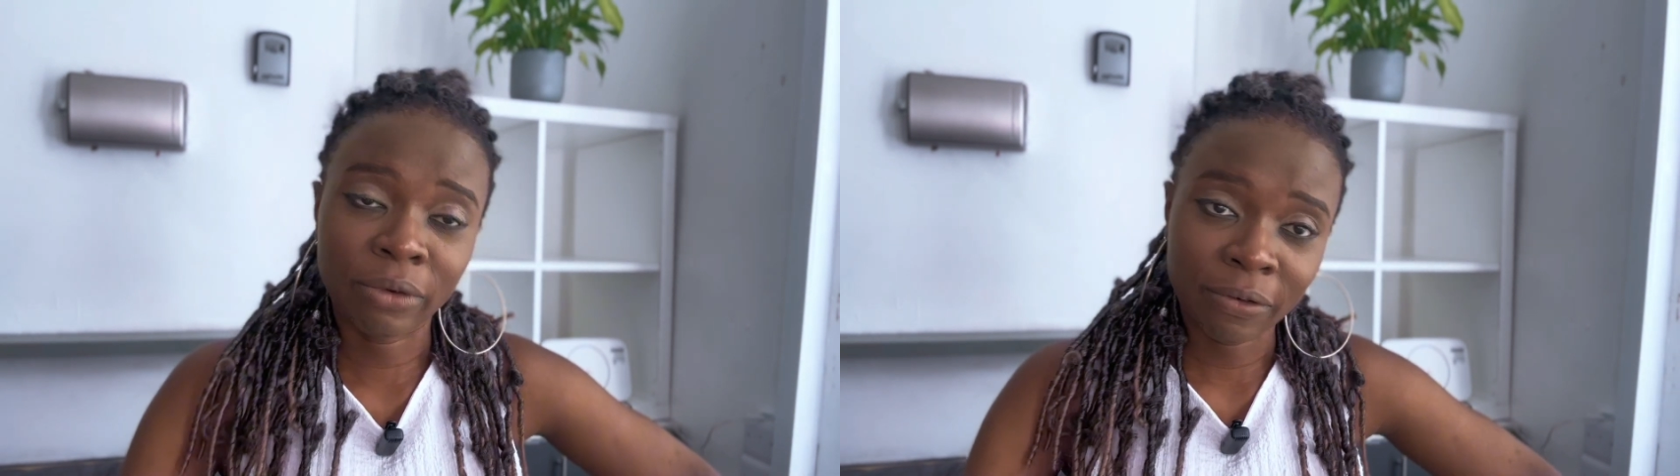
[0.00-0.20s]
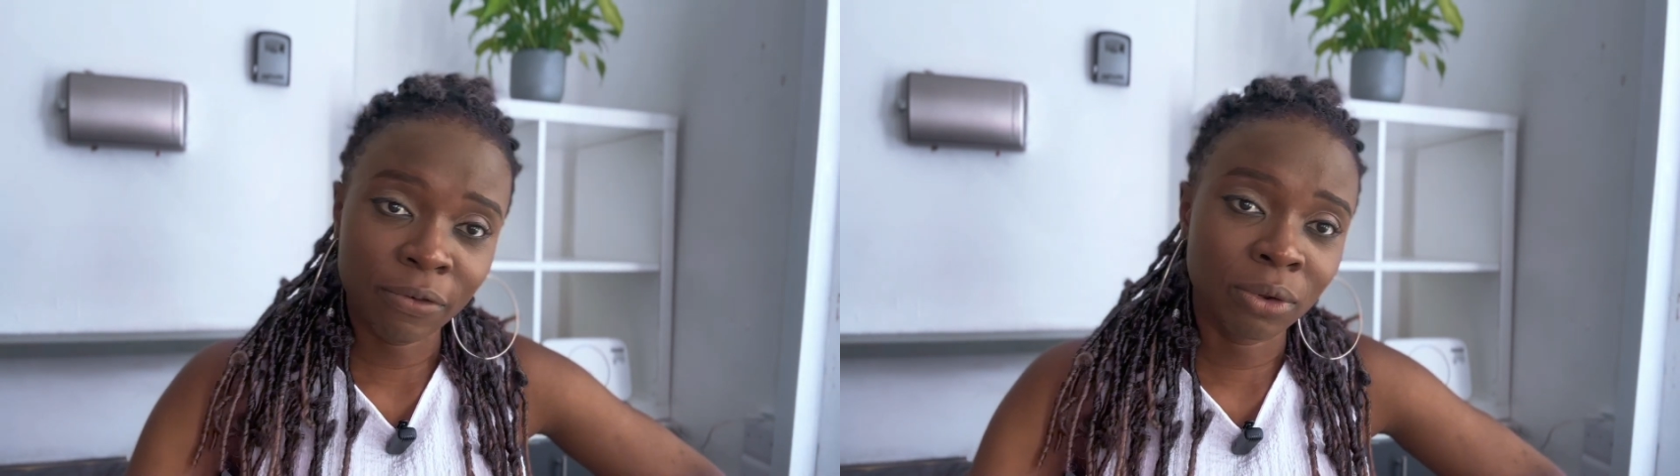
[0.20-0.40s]

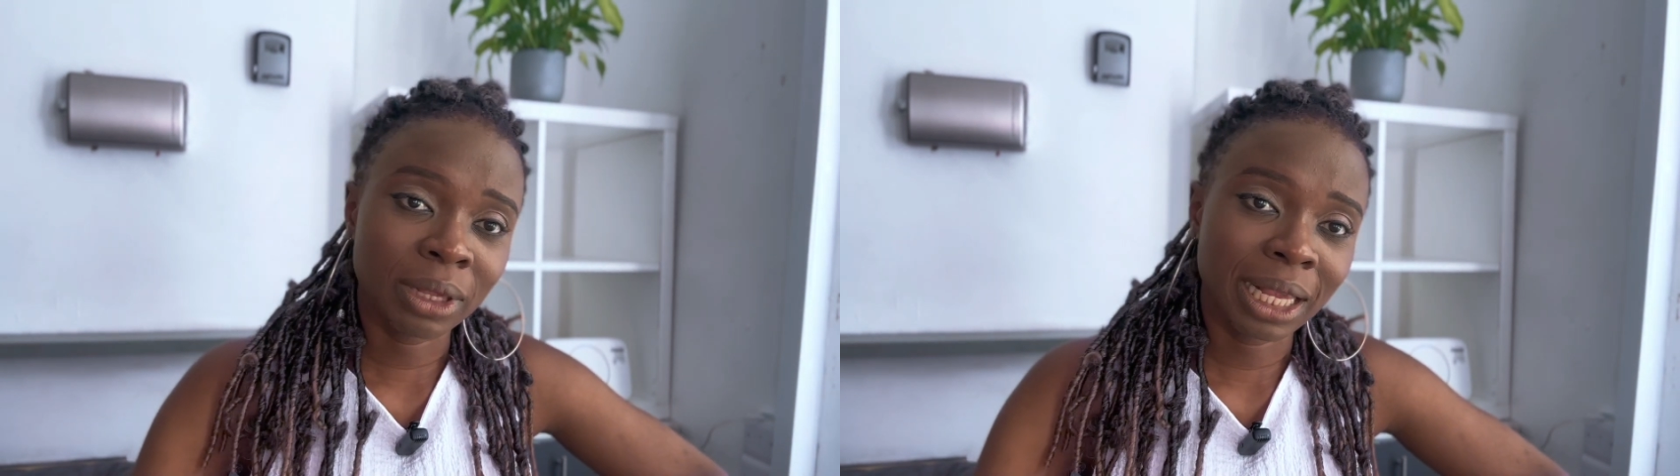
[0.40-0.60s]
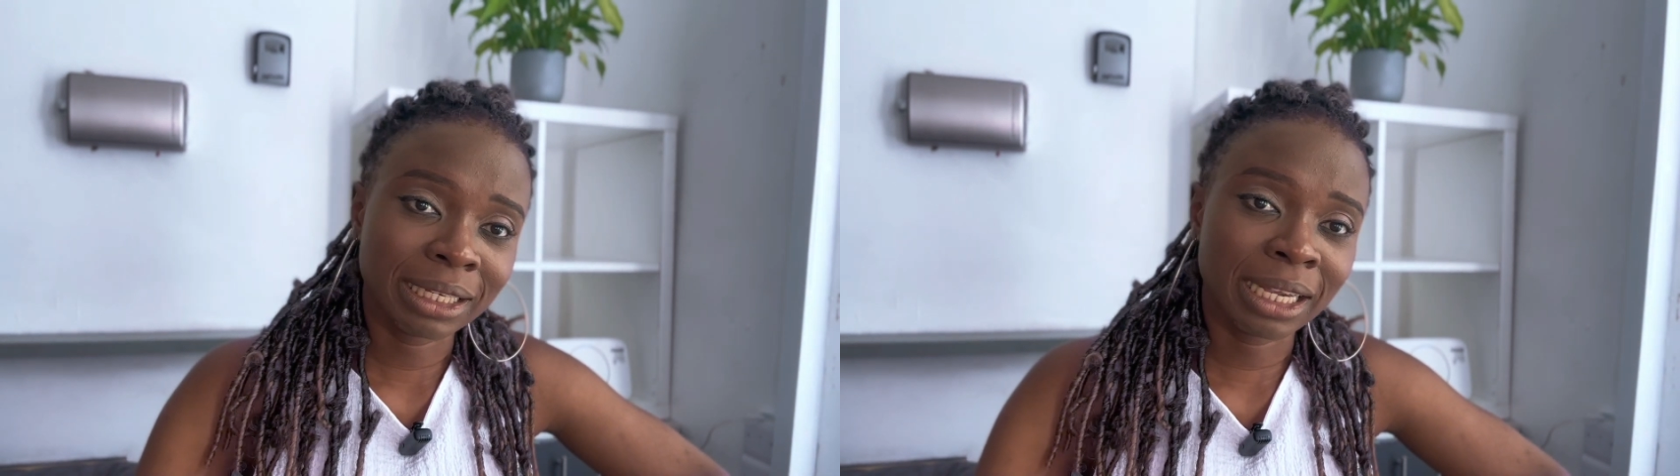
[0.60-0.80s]

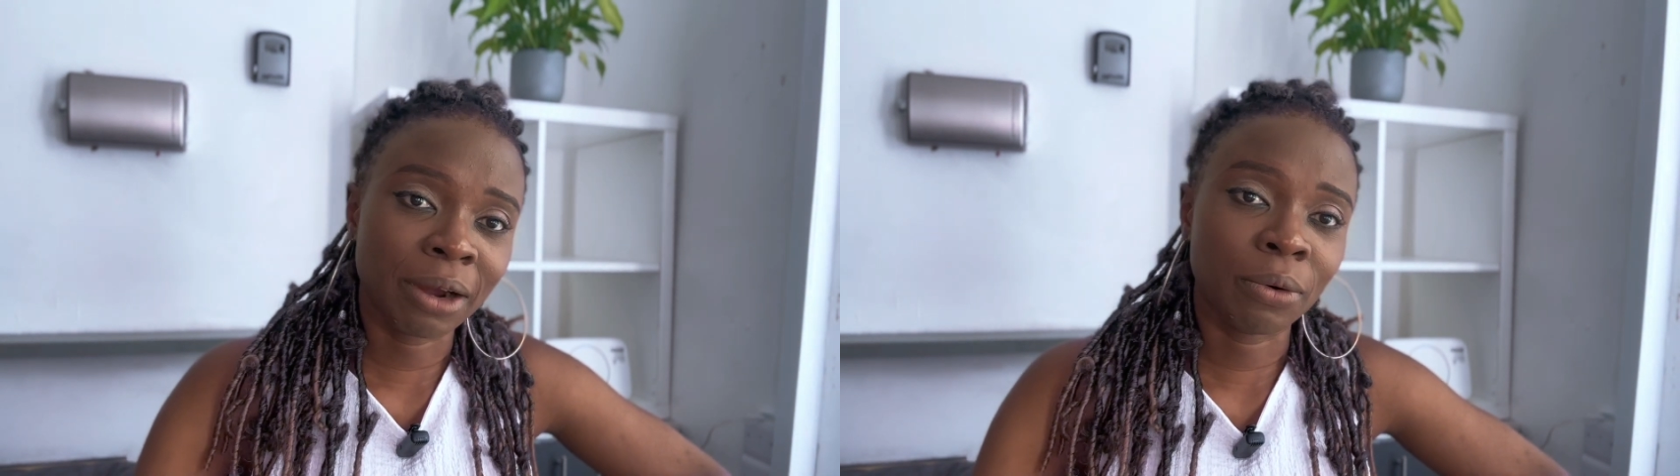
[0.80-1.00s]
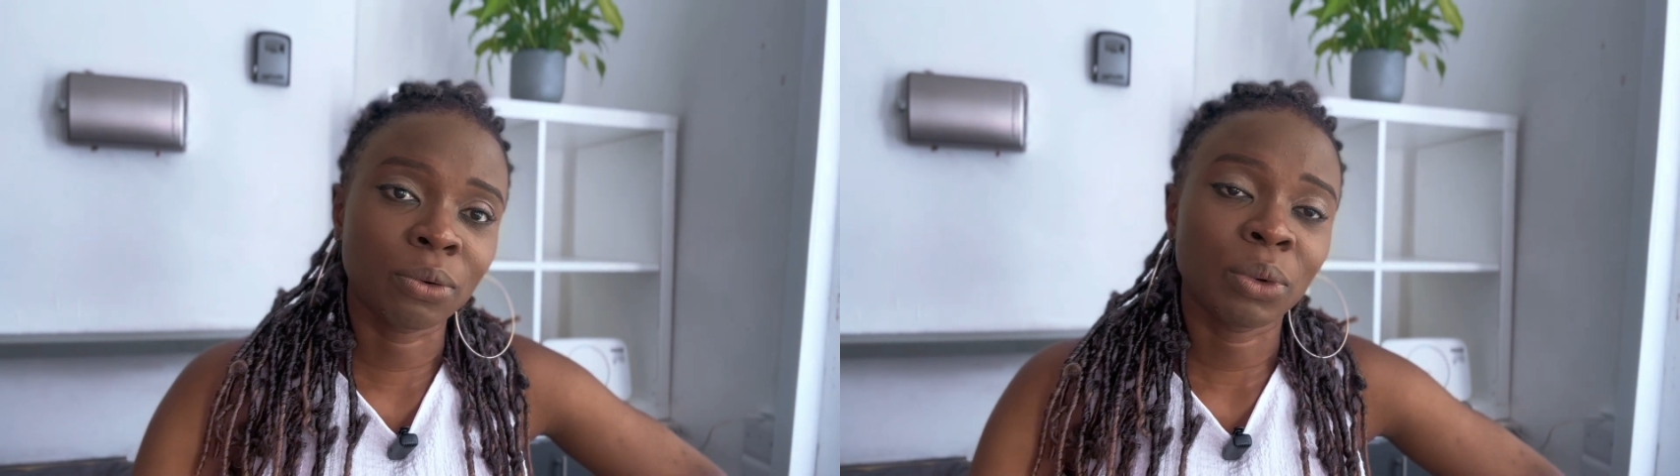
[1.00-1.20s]
refund
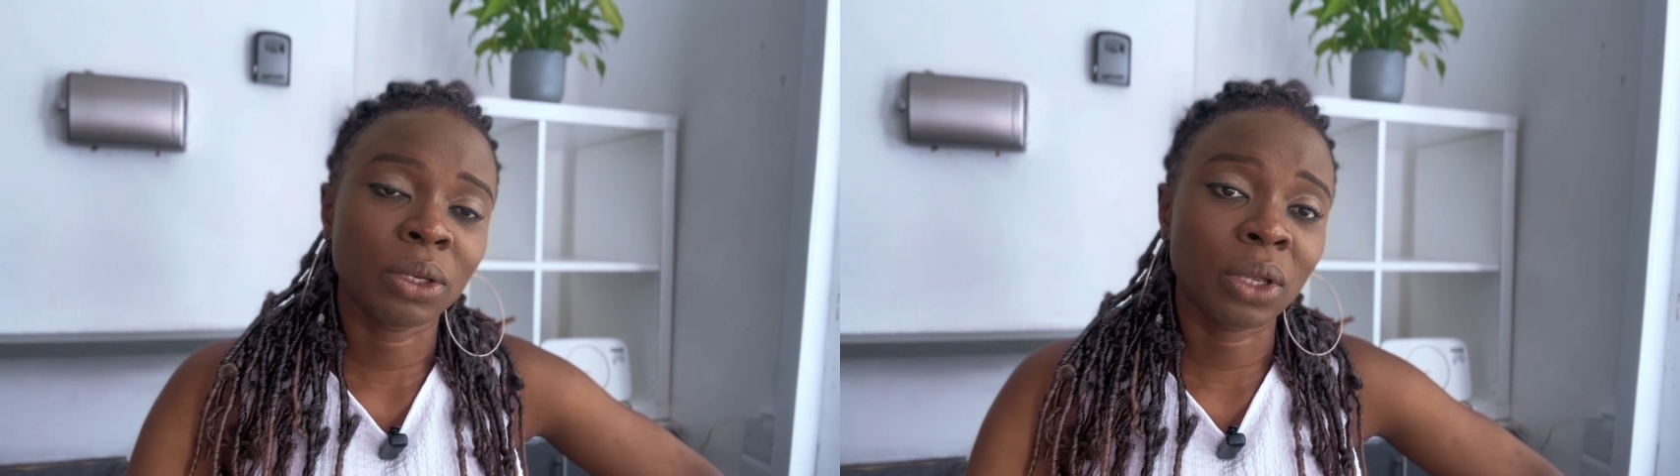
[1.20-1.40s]
later on when